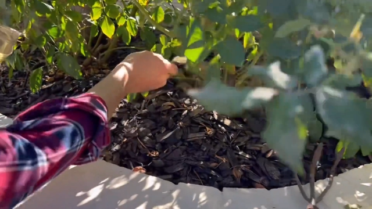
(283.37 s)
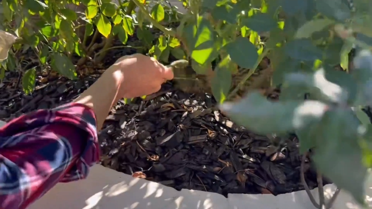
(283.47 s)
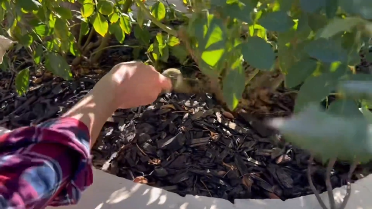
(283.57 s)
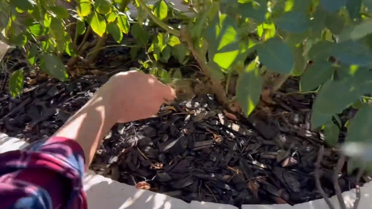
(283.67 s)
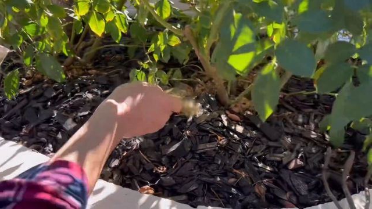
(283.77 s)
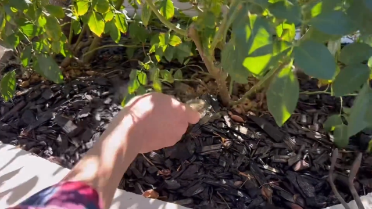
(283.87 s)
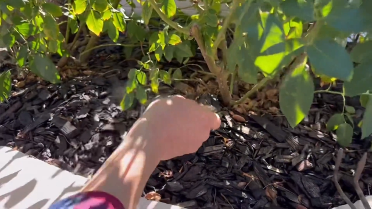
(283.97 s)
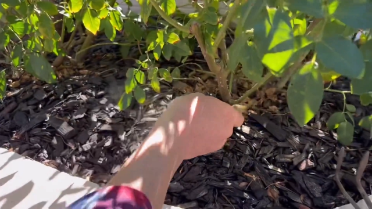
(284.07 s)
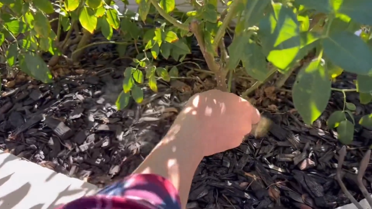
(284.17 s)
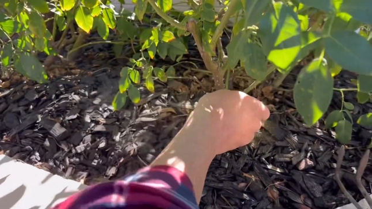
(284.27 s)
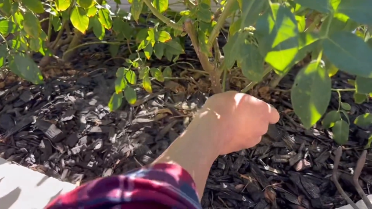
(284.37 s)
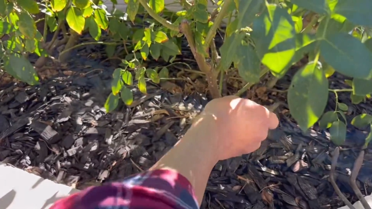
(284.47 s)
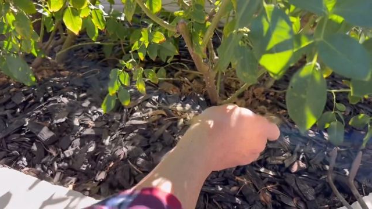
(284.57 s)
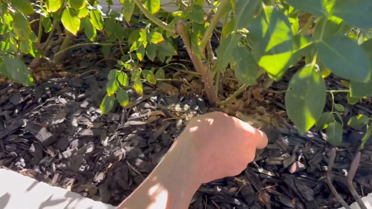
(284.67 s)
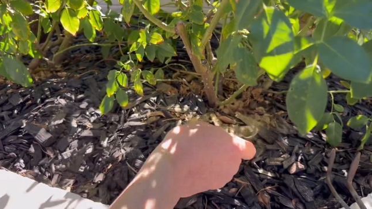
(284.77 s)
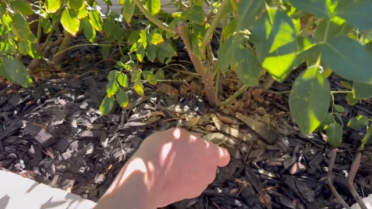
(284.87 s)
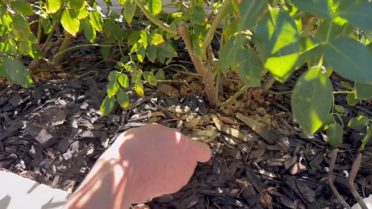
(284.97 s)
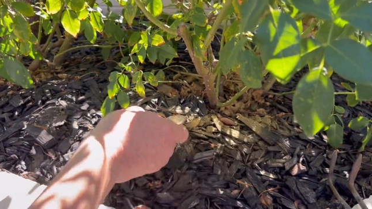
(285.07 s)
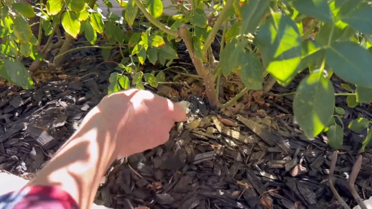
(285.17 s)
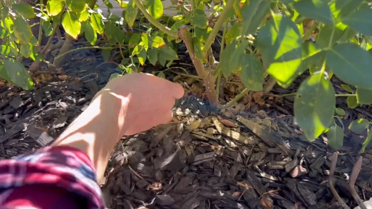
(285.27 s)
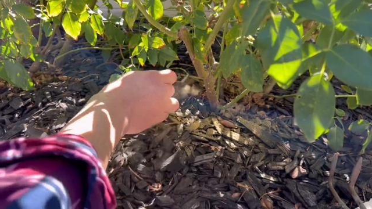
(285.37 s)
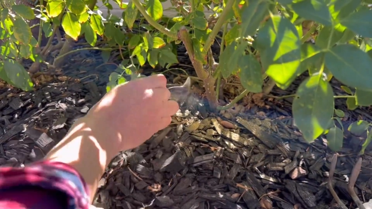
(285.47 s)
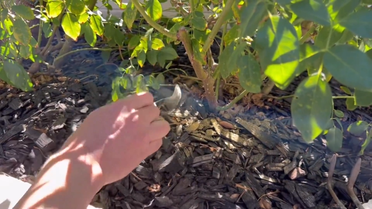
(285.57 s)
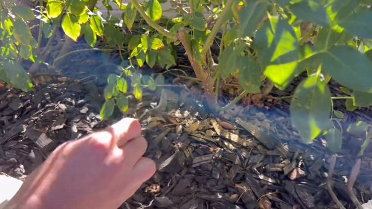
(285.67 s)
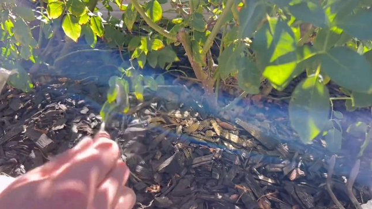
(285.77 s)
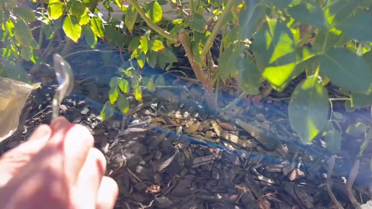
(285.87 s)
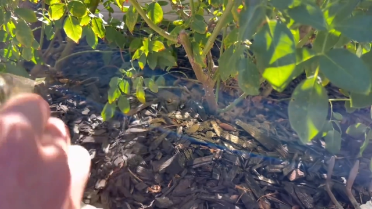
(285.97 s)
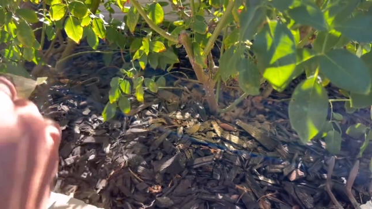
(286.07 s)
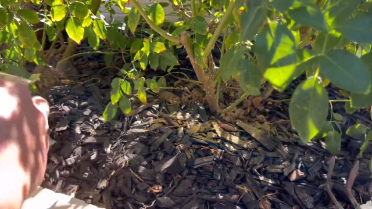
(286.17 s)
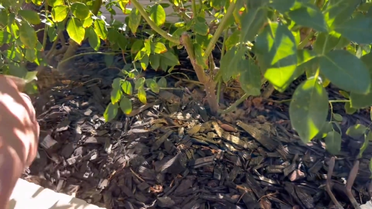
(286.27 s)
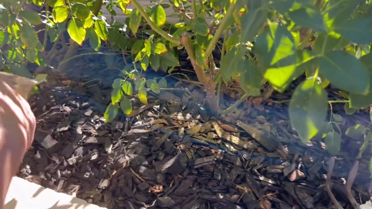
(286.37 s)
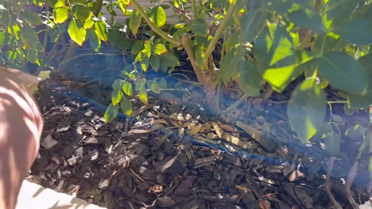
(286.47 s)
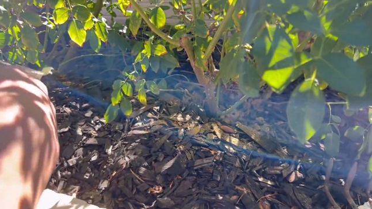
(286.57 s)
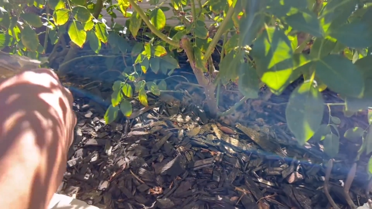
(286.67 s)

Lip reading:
No face is visible, so there are no lips to read.